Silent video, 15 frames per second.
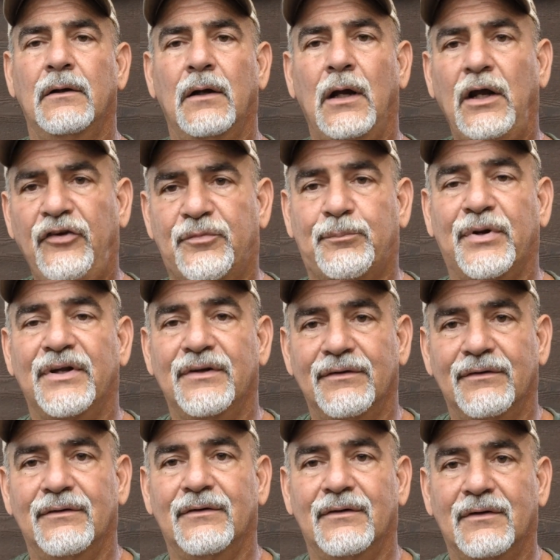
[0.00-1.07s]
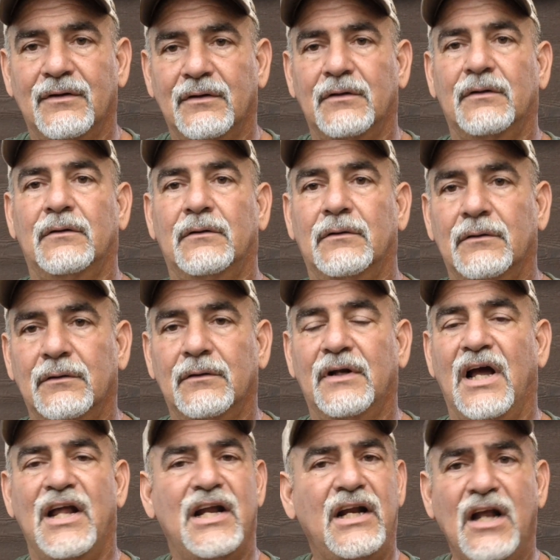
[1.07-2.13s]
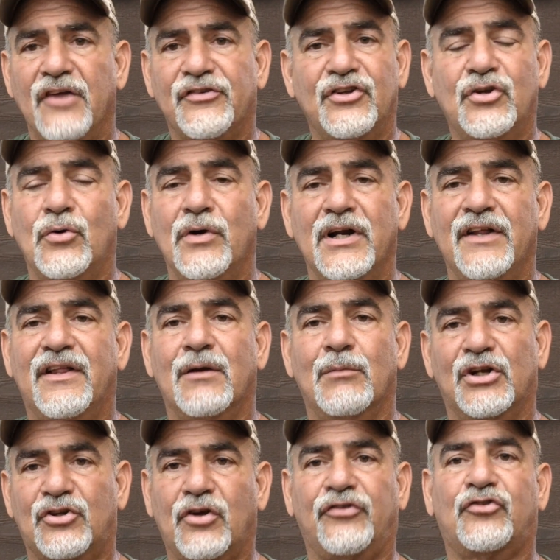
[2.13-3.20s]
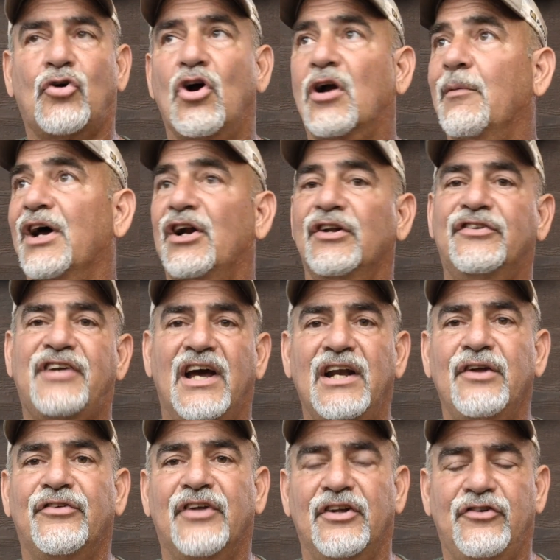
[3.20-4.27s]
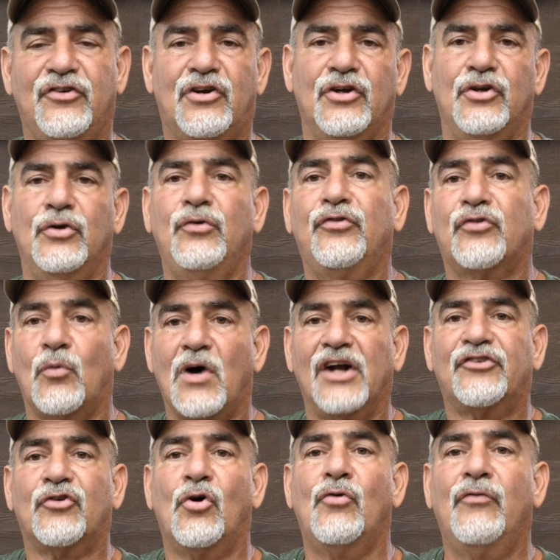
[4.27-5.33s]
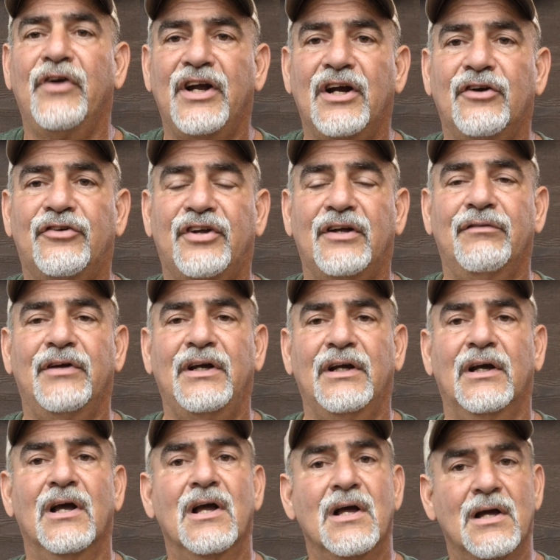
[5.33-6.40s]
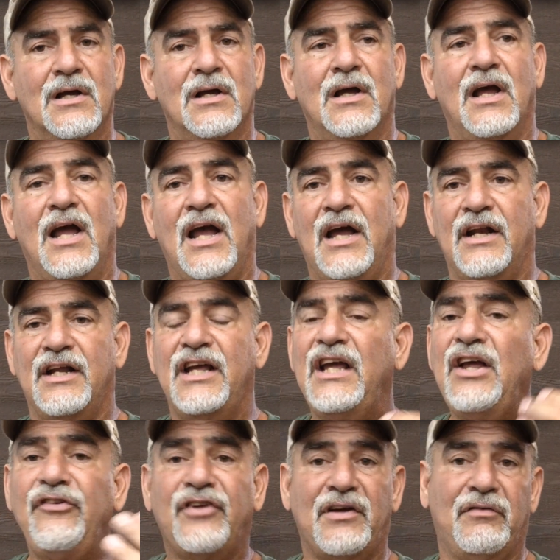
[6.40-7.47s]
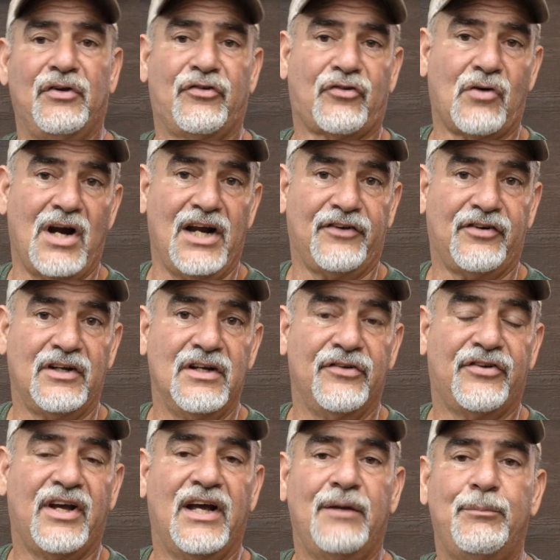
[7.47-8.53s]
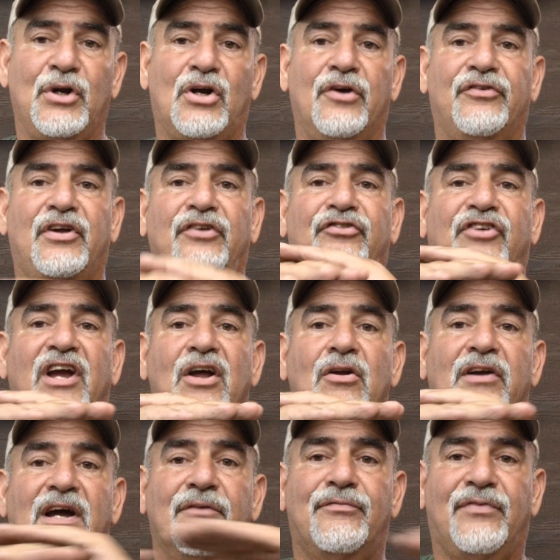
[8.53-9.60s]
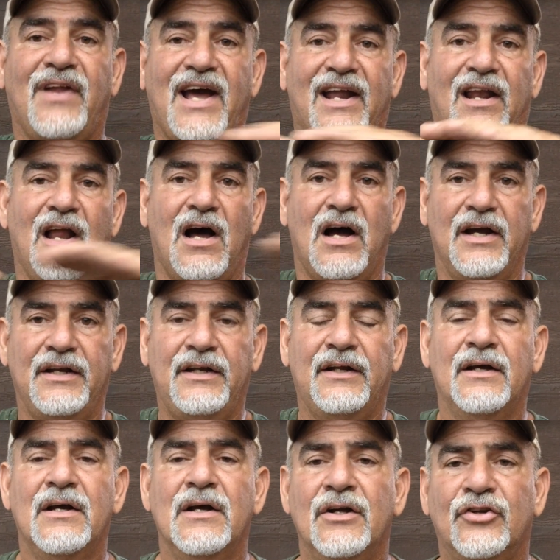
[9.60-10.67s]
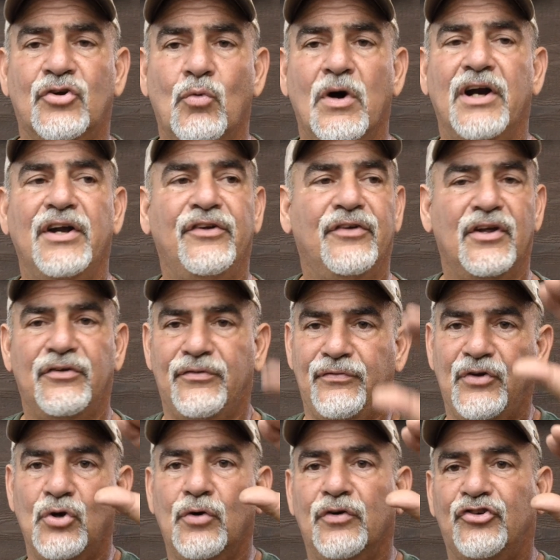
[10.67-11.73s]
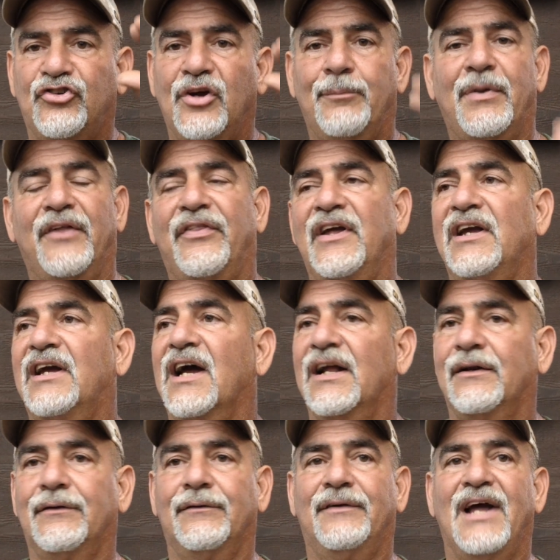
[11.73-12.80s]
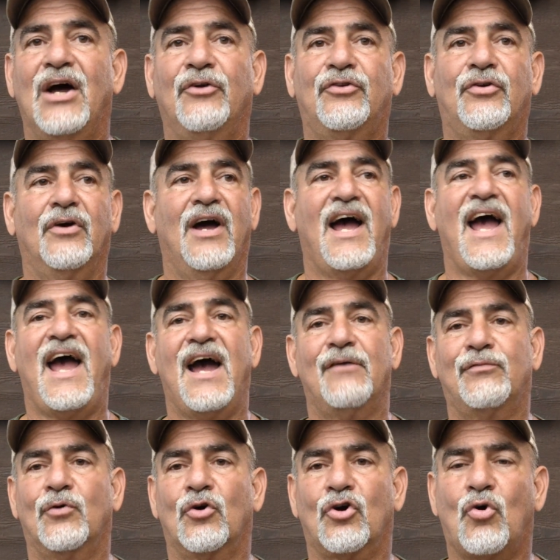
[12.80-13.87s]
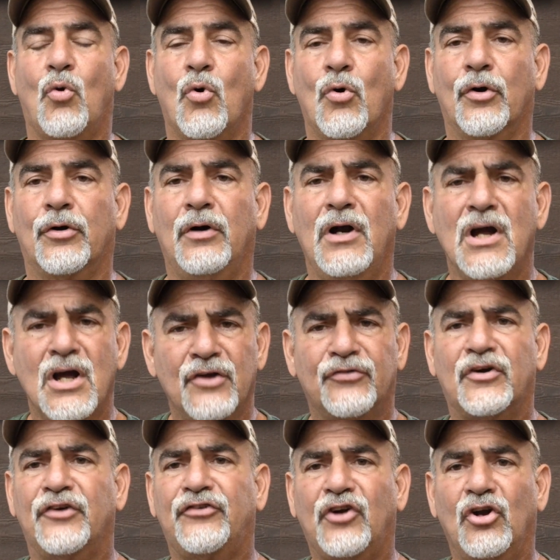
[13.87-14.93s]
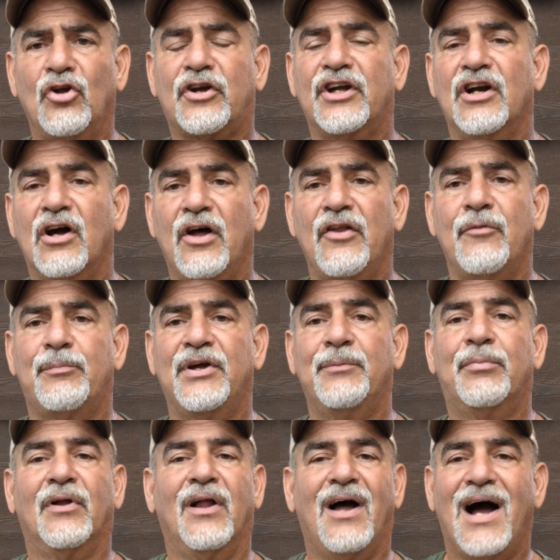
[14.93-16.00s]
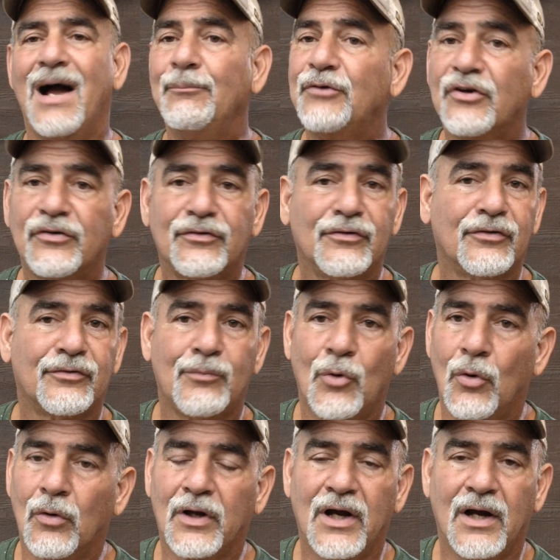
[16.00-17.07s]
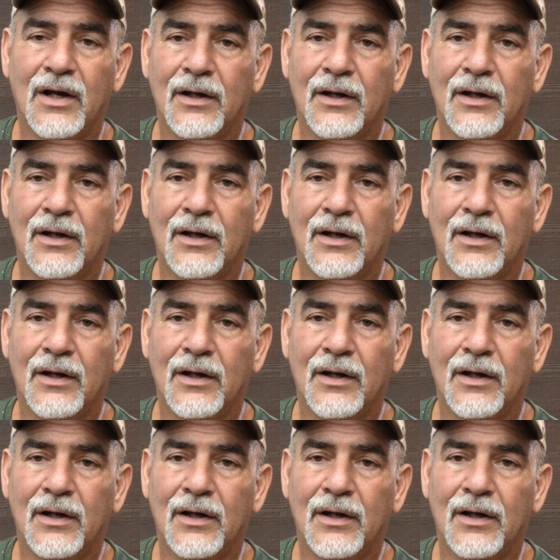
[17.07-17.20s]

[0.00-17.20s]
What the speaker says: And he doesn't do anything but just talk about antennas that you could use to watch over-the-air TV. And he's even scratching his head because his channel got flatlined to where his viewership, I think, got down to a half or a quarter. So I started looking at other people. I'm just a small guy.